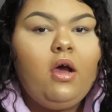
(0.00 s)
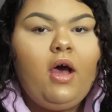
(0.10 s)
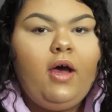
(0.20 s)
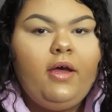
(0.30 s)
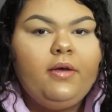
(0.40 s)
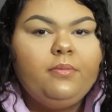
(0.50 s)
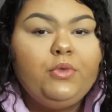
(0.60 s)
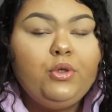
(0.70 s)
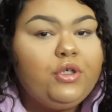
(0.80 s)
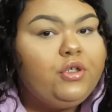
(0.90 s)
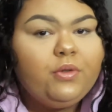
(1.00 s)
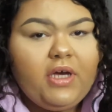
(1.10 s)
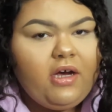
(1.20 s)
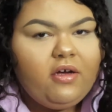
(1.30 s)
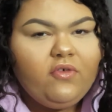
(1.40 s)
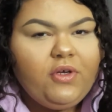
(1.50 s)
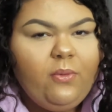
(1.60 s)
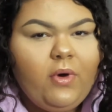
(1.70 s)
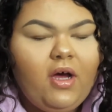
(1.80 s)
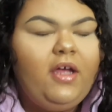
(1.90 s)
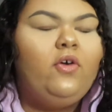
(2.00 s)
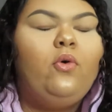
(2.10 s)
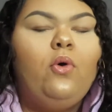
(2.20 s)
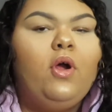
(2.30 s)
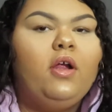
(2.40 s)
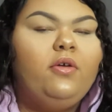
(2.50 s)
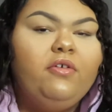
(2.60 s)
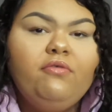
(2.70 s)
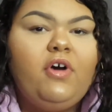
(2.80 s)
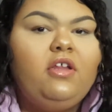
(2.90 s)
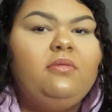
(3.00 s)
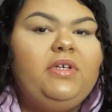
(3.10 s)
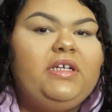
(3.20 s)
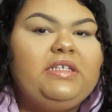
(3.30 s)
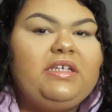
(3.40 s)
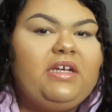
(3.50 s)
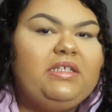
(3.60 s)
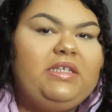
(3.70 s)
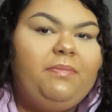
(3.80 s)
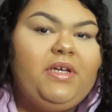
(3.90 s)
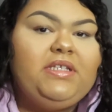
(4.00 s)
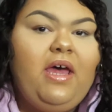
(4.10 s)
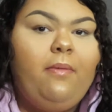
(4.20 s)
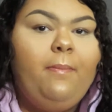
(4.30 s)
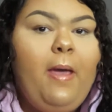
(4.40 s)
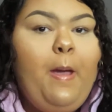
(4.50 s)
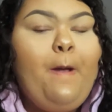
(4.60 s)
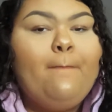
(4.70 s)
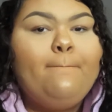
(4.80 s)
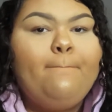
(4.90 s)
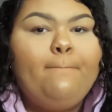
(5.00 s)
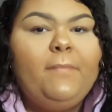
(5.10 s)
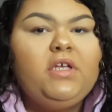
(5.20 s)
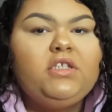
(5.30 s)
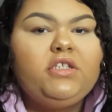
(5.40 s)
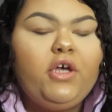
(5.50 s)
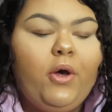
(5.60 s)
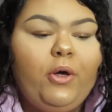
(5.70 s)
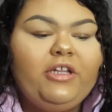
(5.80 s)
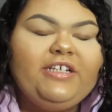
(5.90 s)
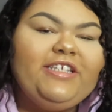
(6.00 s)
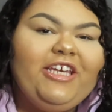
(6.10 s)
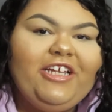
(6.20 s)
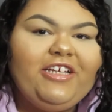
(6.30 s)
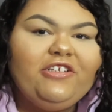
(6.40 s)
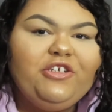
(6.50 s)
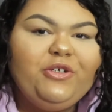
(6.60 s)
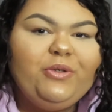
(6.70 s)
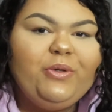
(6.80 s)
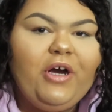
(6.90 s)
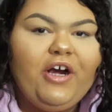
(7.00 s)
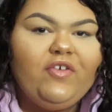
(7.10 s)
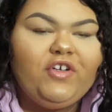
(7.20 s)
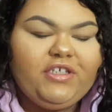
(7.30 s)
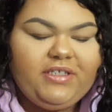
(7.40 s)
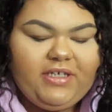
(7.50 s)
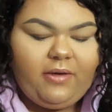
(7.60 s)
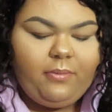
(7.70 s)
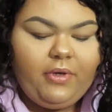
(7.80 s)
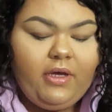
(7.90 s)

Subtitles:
You can do it however you want, or you can follow me exact step by step. So let's get into our first tip.